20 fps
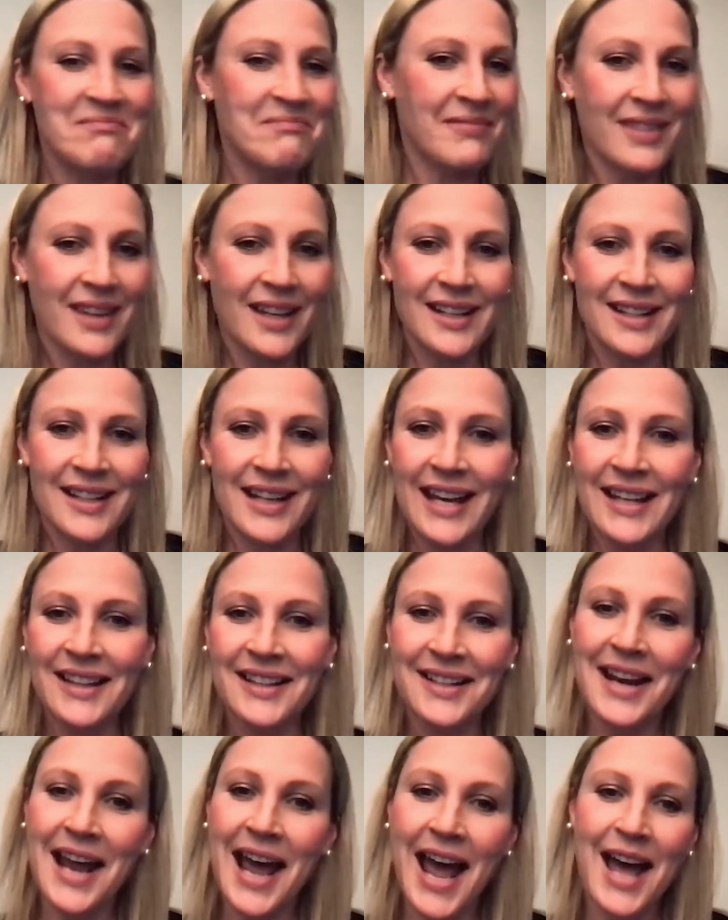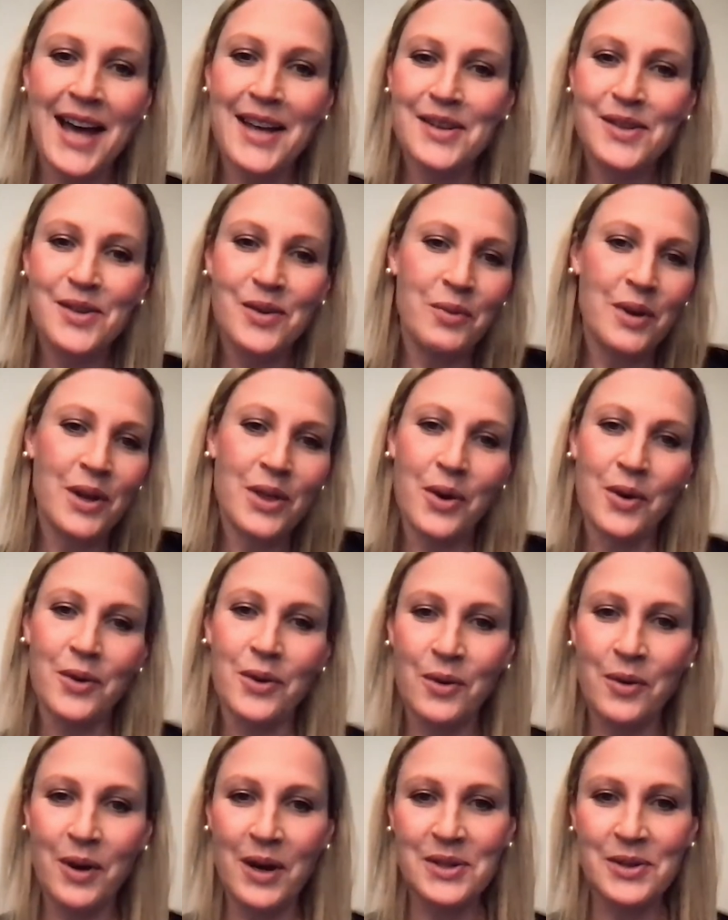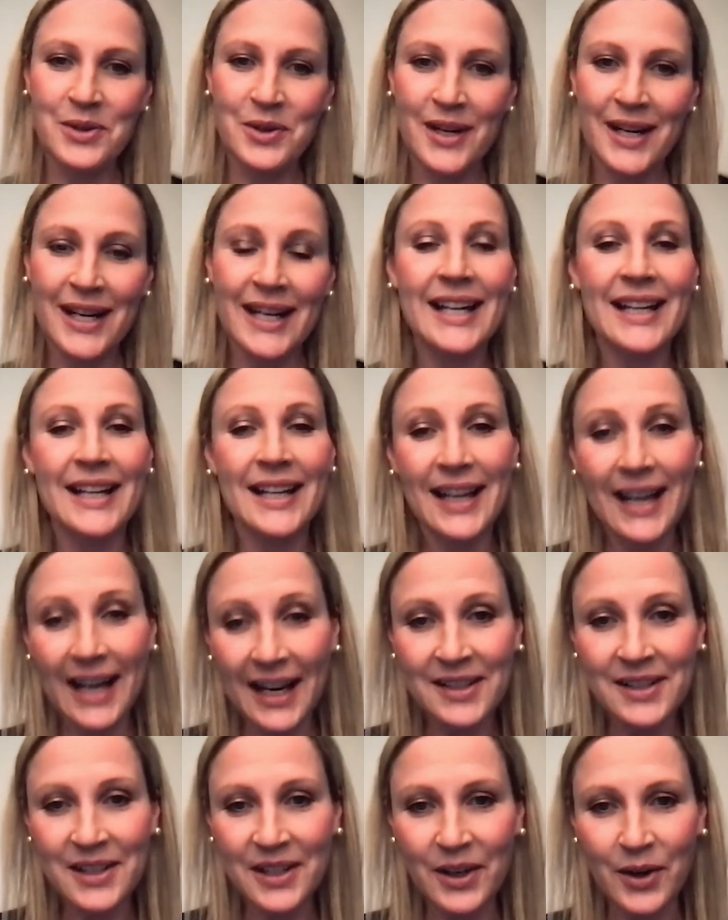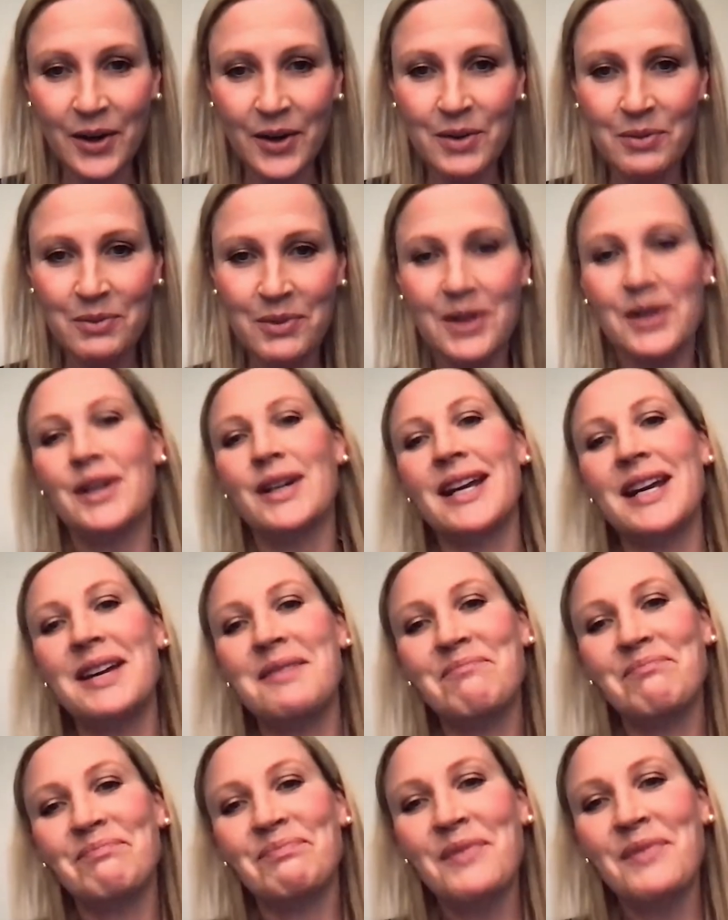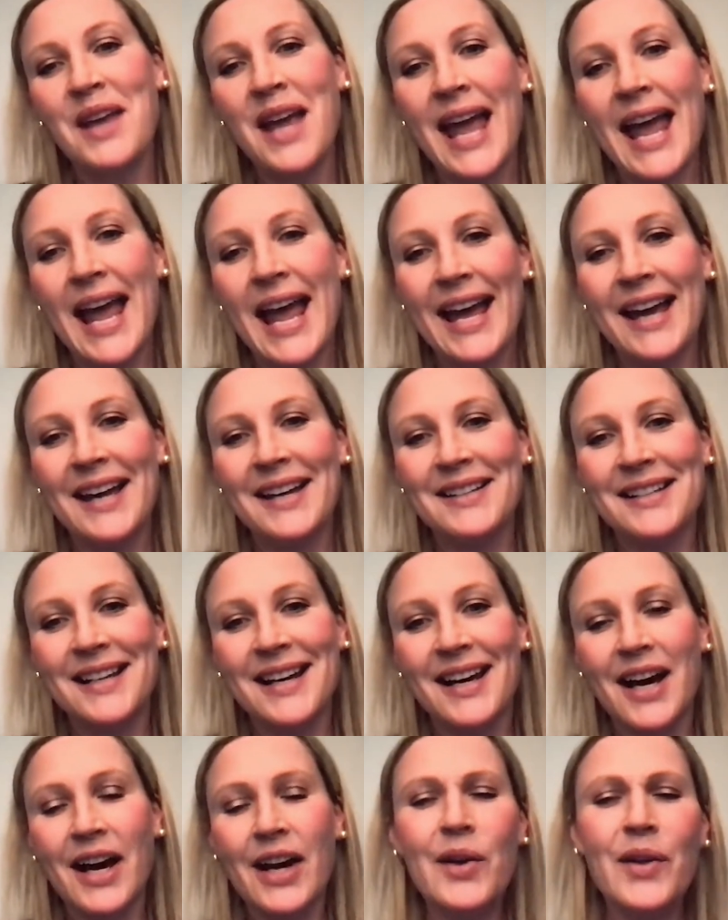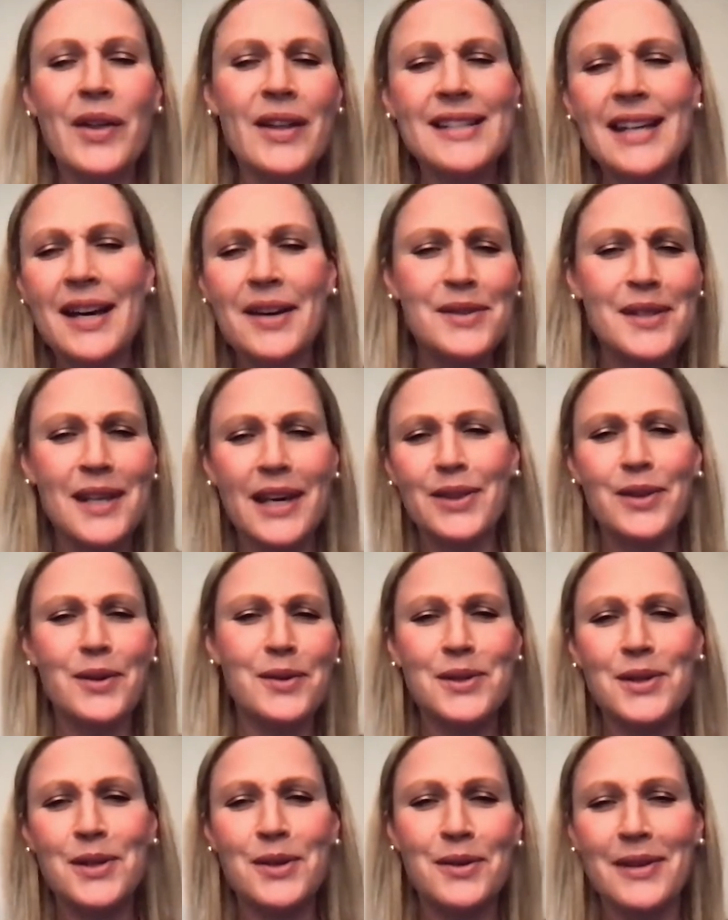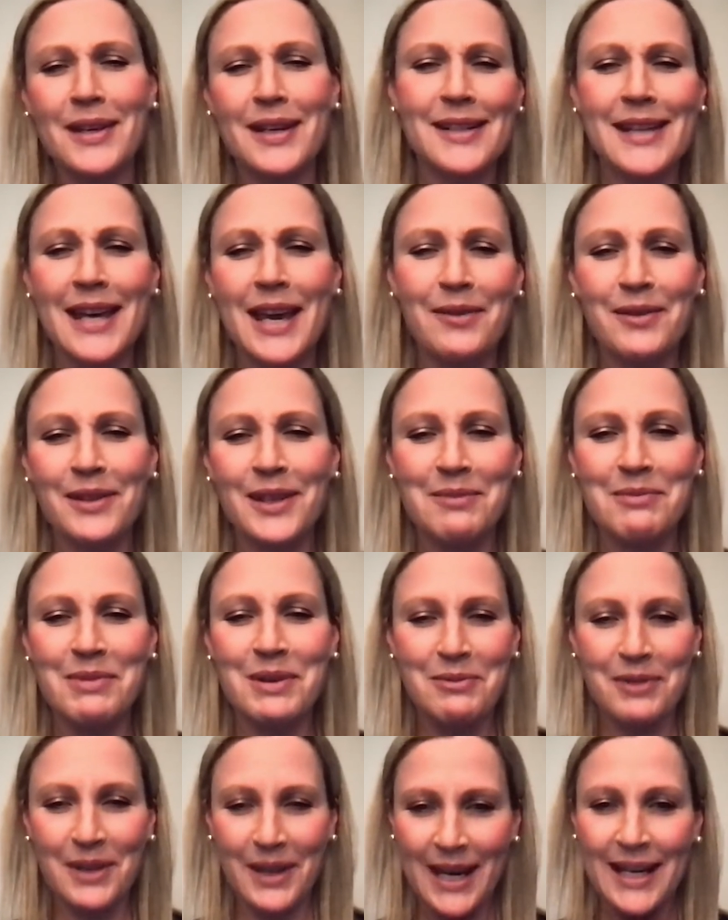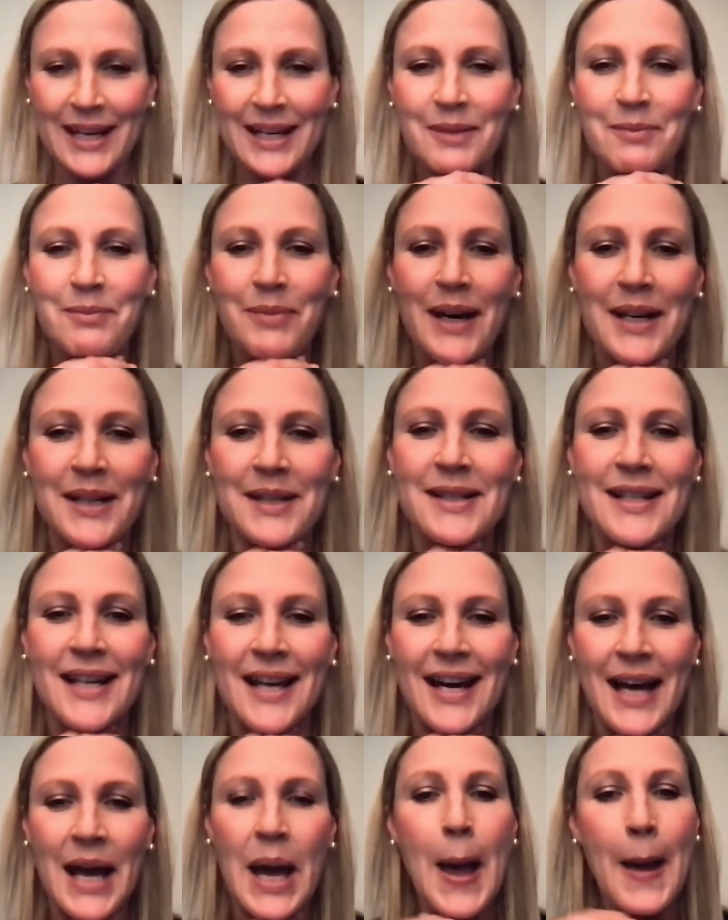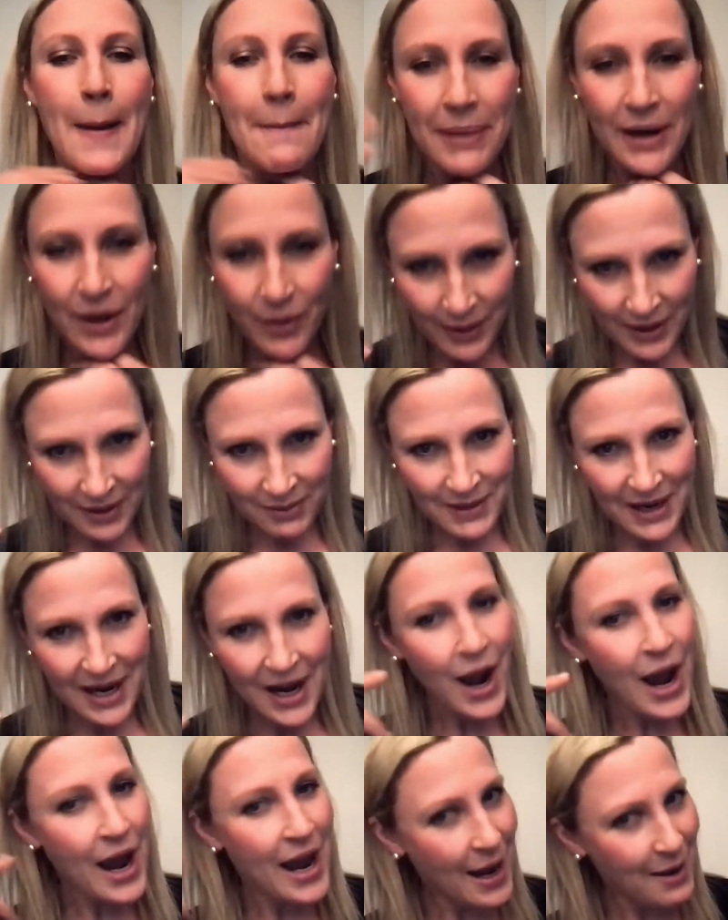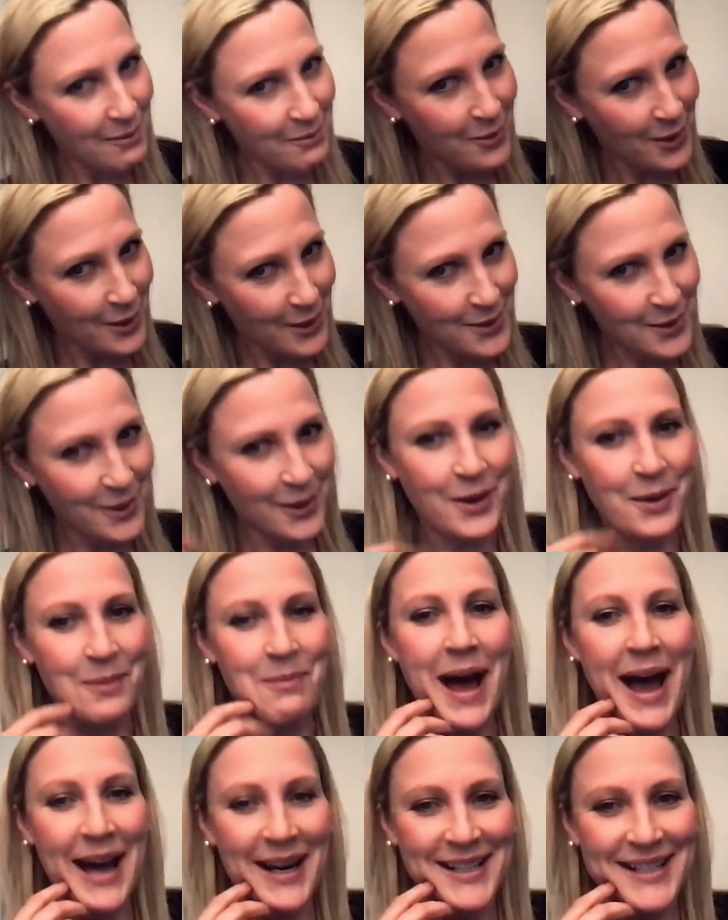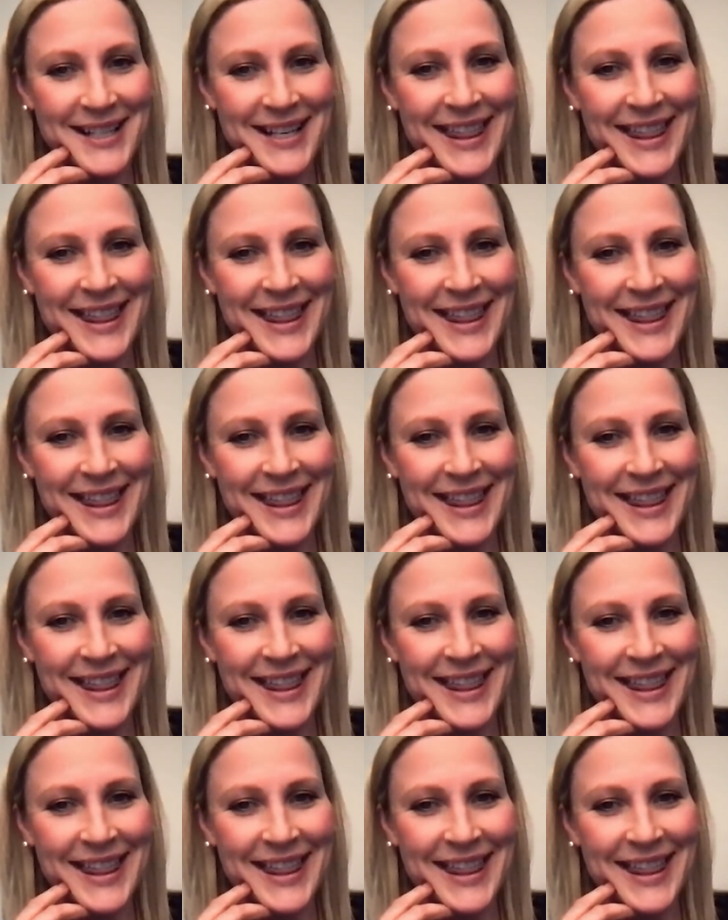that Caitlin has with Haute Equestrian in connecting our community. And I know that sounds like those two things can't really be related, but bear with me. I am going to circle back to